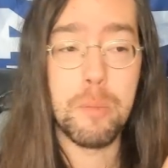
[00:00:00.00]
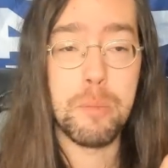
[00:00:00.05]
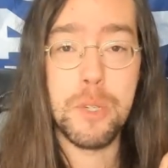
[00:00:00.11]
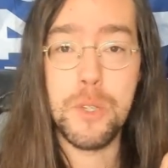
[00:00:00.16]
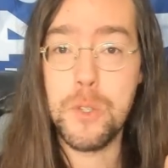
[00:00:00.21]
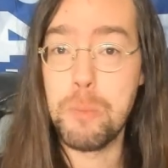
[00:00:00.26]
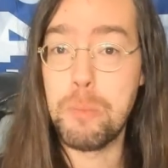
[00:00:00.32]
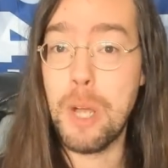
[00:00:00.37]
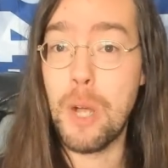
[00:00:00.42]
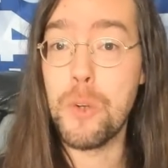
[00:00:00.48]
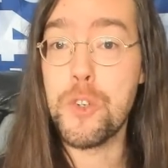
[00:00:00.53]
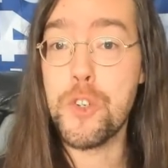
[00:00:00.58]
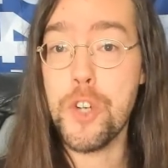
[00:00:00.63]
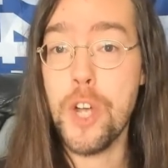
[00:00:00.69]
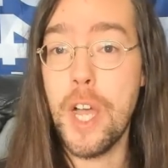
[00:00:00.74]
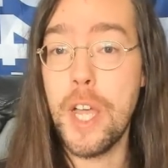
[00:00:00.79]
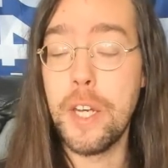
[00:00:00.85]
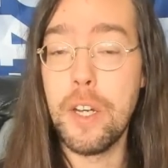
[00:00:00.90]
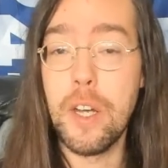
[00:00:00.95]
It's about
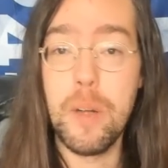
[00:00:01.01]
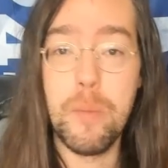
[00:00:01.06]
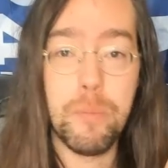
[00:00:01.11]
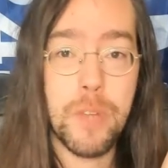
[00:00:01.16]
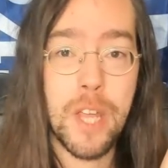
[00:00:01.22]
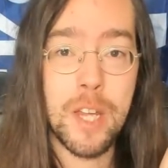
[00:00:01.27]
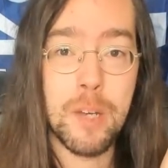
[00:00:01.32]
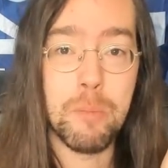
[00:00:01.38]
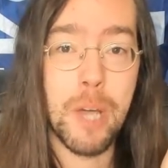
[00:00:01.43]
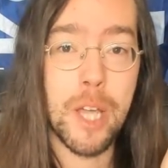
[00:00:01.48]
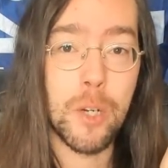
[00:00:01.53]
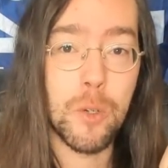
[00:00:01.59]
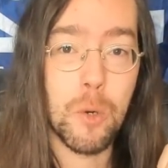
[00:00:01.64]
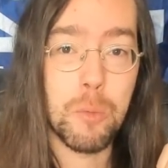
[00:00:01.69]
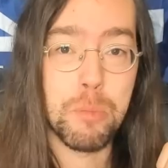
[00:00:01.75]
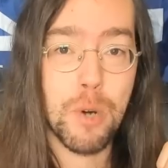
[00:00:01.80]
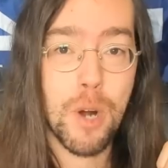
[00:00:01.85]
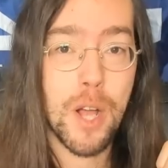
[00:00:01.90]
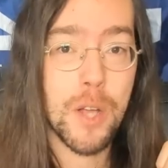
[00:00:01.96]
China and
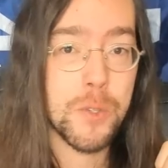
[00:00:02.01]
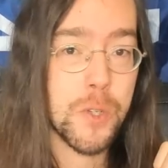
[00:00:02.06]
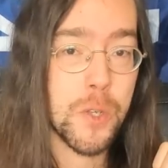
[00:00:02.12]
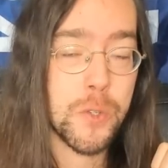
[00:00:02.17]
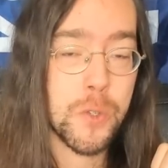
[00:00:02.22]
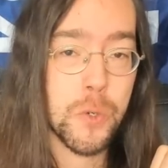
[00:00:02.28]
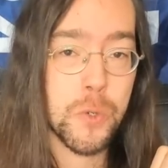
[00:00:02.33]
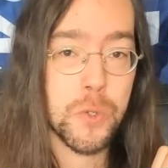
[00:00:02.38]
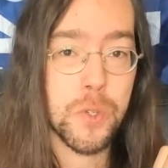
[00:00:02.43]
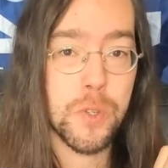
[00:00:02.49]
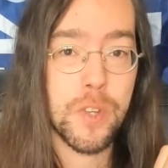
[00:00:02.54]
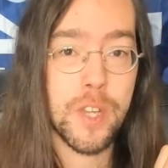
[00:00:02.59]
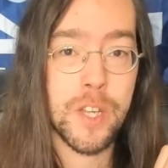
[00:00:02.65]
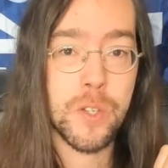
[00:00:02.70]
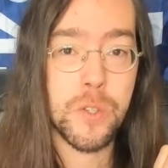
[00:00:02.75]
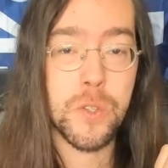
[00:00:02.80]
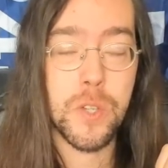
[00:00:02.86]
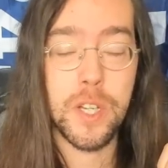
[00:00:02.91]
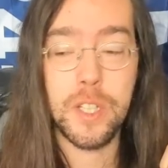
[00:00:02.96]
microprocessors and
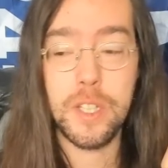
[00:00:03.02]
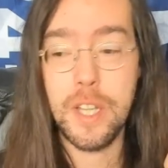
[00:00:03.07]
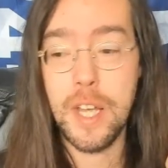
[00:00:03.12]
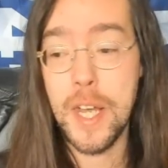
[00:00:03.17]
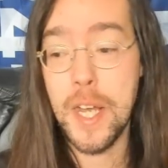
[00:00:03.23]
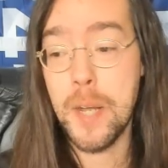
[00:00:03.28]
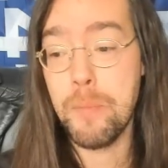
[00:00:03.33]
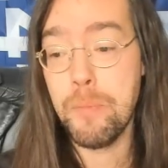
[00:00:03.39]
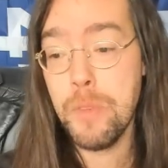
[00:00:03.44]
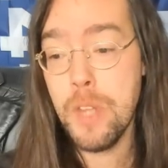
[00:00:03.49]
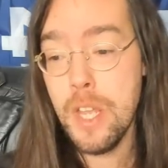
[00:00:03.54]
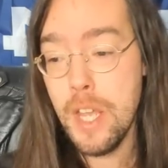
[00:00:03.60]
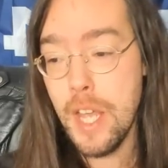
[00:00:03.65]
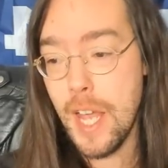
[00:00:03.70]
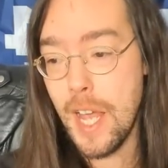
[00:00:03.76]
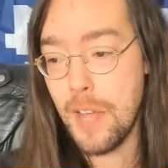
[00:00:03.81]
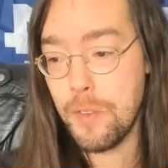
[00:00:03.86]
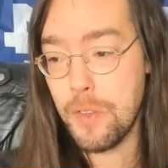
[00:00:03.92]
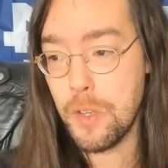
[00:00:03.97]
things like that,
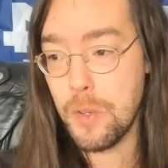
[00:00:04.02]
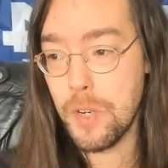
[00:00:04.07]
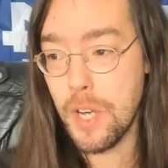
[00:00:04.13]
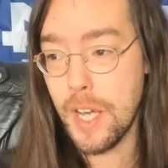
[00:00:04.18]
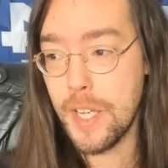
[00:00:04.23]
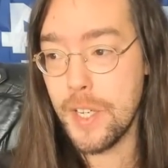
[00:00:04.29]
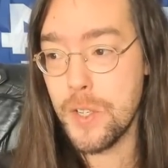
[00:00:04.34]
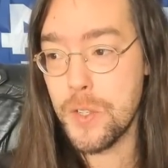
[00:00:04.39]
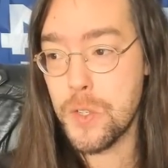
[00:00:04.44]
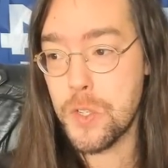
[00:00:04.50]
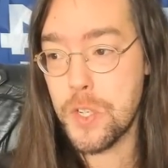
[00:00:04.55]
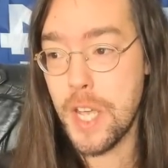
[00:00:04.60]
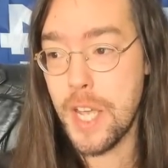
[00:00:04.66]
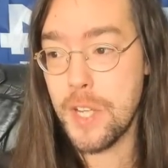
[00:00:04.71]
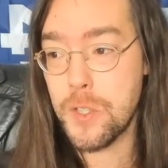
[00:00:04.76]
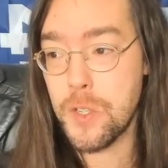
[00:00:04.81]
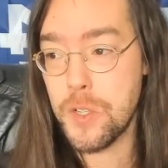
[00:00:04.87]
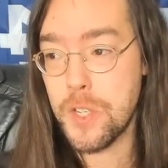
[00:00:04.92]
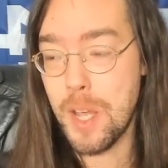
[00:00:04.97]
and the United
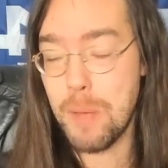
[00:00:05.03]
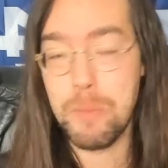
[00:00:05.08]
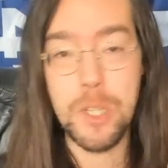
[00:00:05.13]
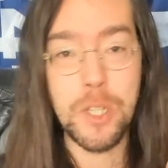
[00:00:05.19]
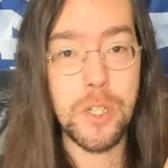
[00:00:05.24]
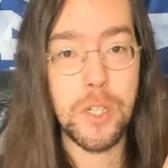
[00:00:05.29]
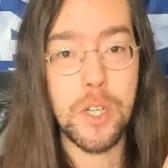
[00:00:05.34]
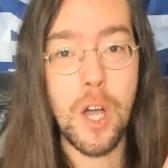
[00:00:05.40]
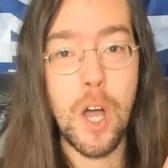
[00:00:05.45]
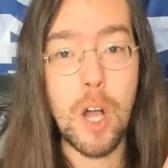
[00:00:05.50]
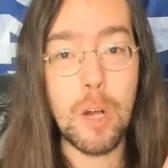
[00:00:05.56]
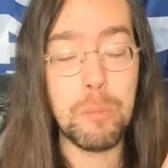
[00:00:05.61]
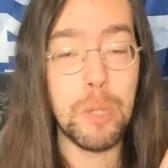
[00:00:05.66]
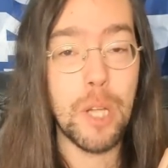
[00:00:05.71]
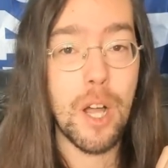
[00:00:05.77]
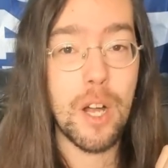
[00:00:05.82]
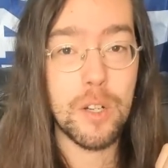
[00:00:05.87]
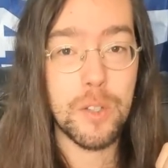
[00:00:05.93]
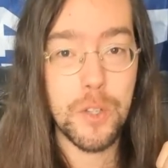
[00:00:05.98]
States attempting to
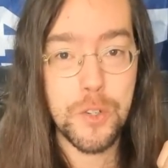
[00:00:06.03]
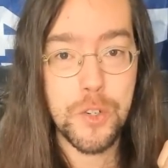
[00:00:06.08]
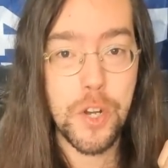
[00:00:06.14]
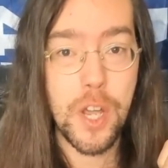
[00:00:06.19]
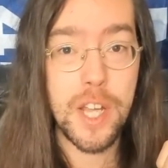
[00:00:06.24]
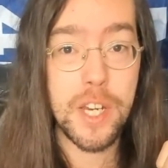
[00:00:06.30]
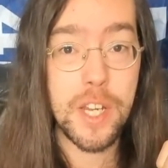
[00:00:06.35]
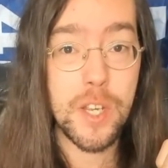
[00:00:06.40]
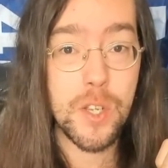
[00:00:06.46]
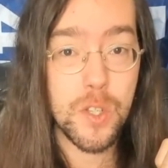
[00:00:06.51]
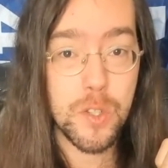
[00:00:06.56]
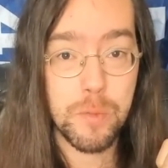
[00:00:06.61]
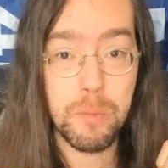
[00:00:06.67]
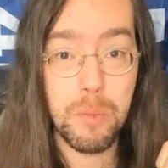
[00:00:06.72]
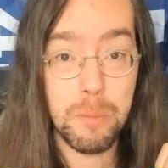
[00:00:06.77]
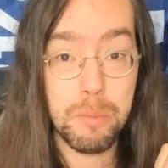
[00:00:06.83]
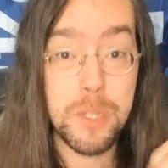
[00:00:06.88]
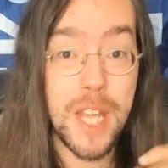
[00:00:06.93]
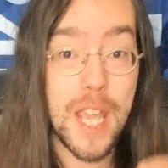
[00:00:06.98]
cockblock the Chinese from
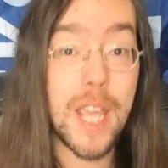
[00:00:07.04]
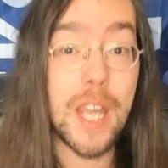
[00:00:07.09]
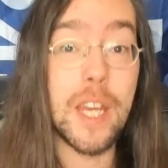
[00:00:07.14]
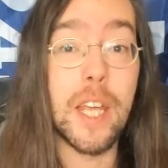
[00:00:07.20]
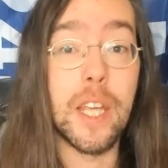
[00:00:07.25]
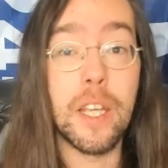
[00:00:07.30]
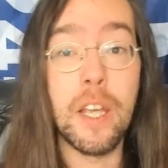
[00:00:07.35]
obtaining